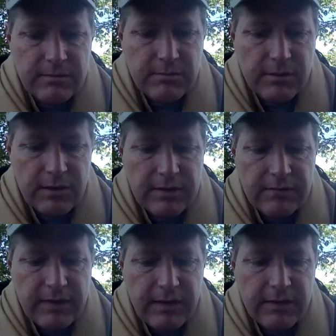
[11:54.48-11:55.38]
collective
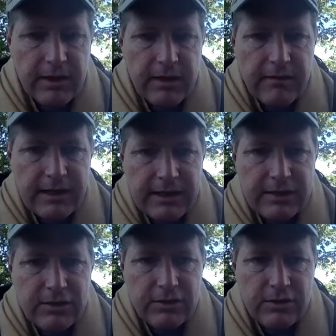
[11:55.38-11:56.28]
noun that
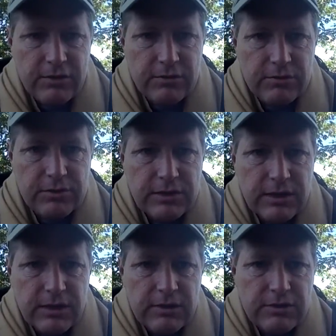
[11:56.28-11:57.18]
it could use
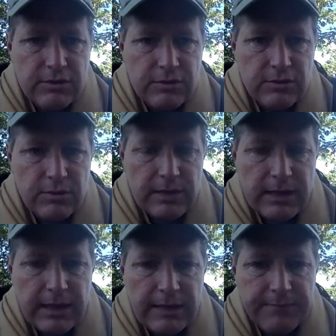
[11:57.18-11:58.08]
to
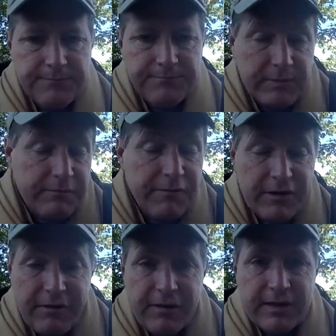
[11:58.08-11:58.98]

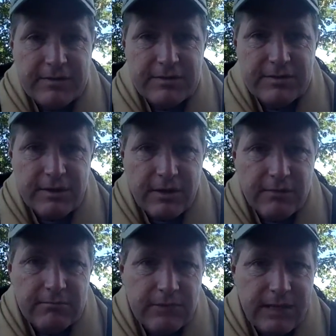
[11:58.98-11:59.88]
fund things,
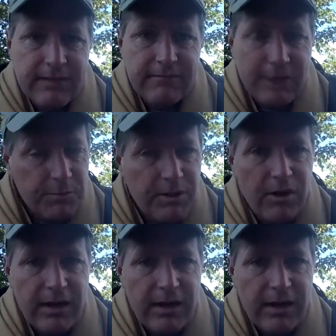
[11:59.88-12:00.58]
like help y'all